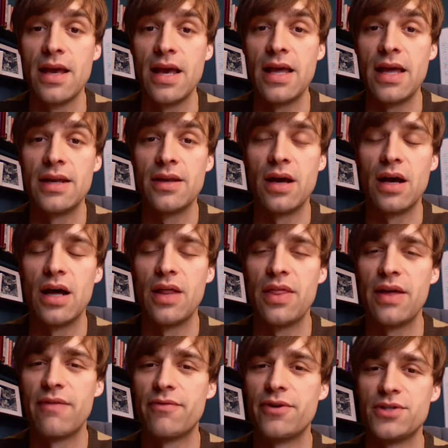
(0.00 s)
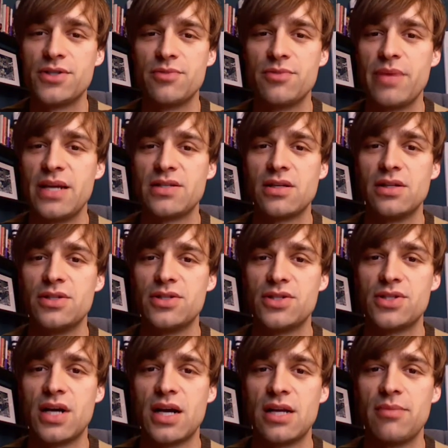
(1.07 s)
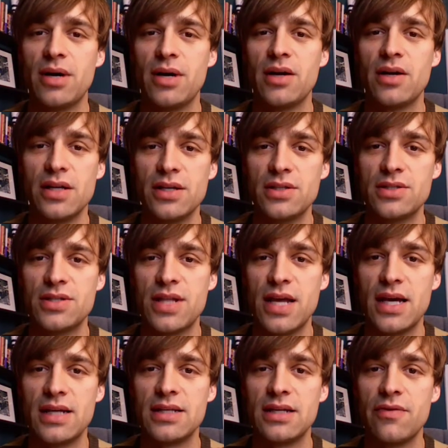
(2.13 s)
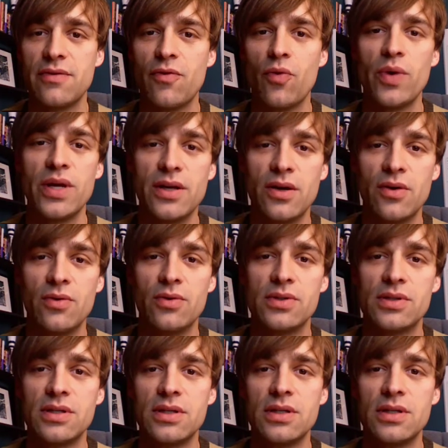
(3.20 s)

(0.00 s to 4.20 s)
And that verse is basically just talking about is that if we don't